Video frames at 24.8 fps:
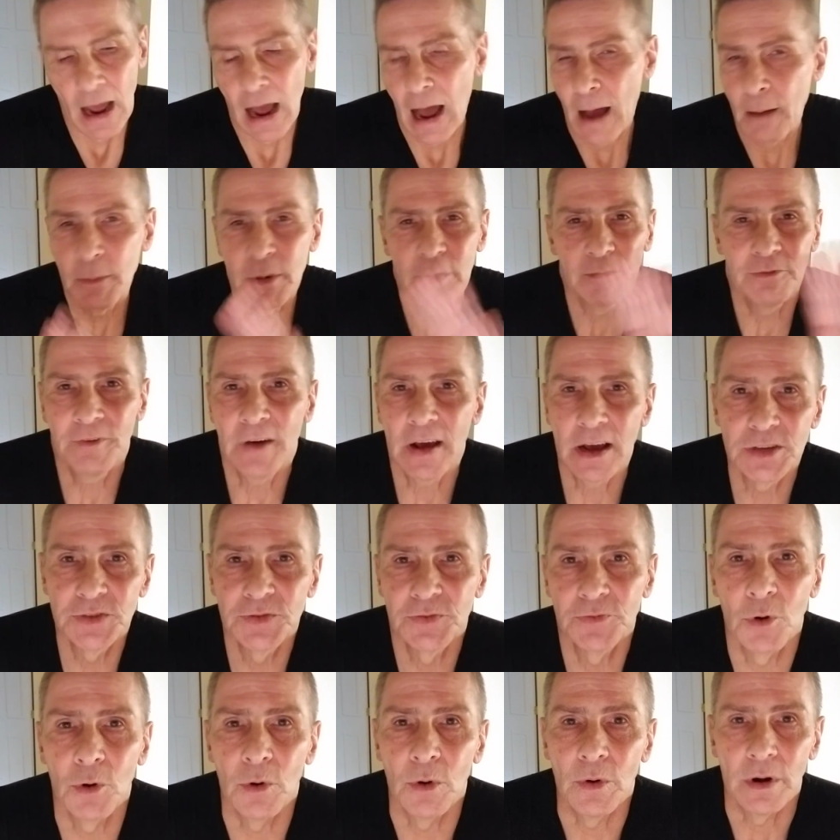I'm going to fast
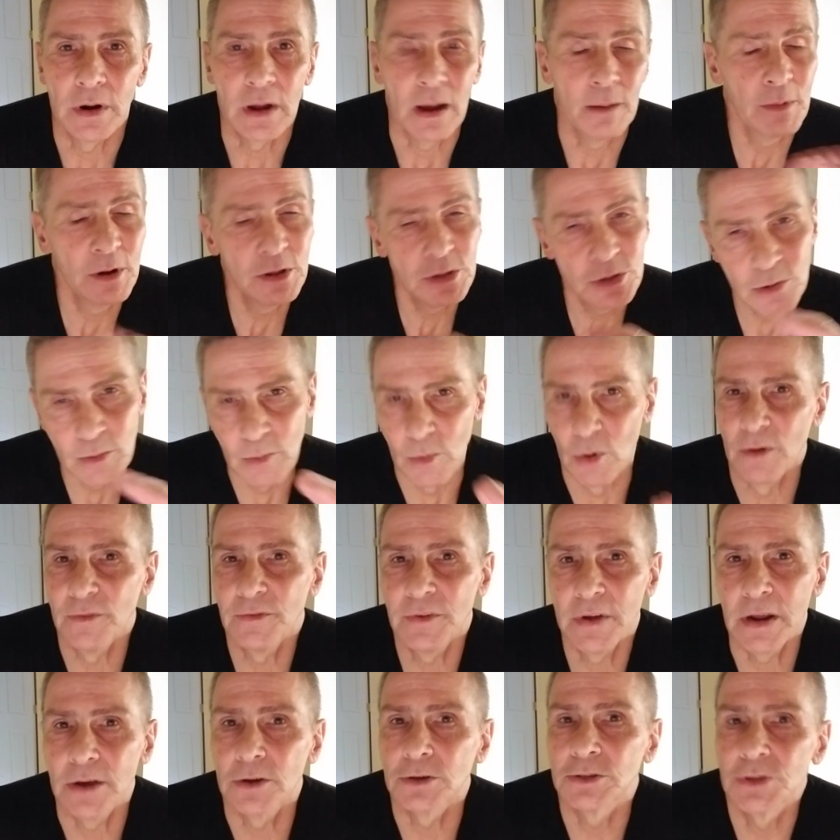forward. I'm going to do more
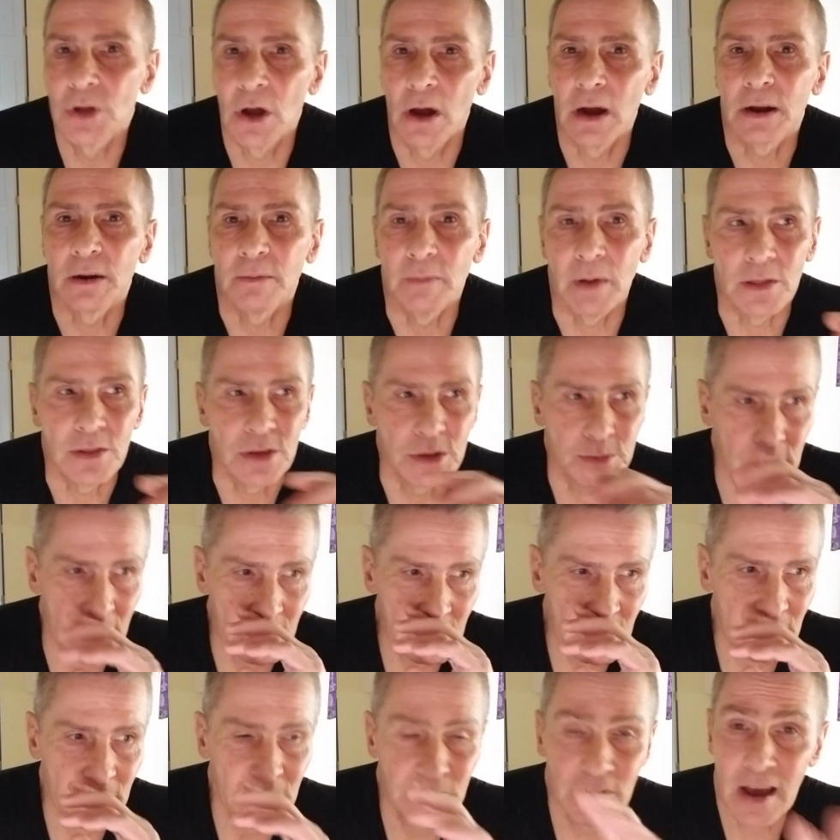videos talking about this, but
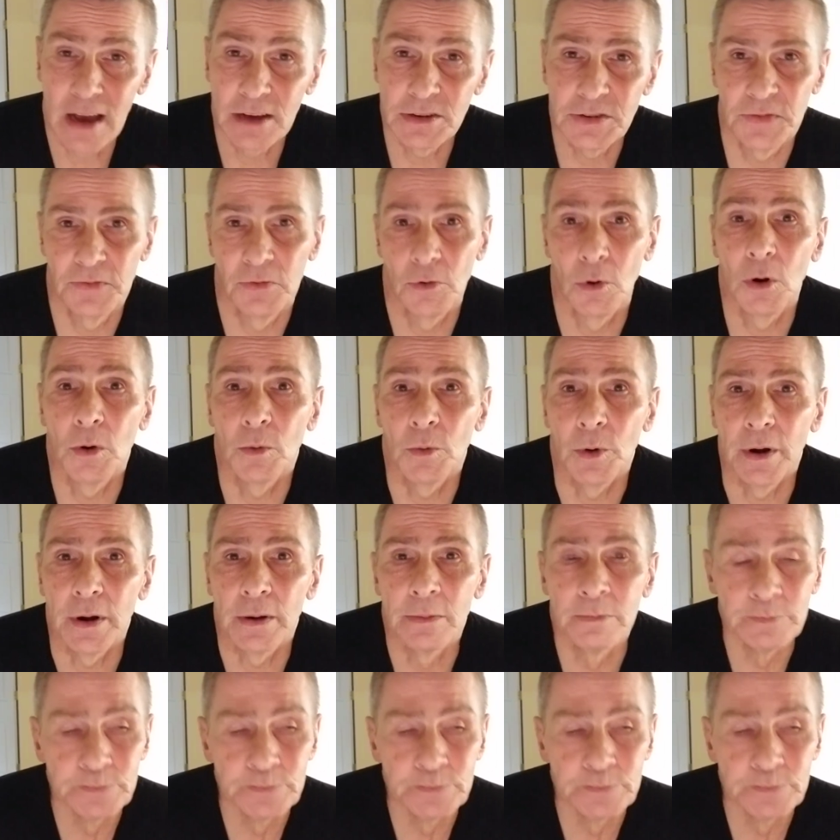I'm going to fast forward.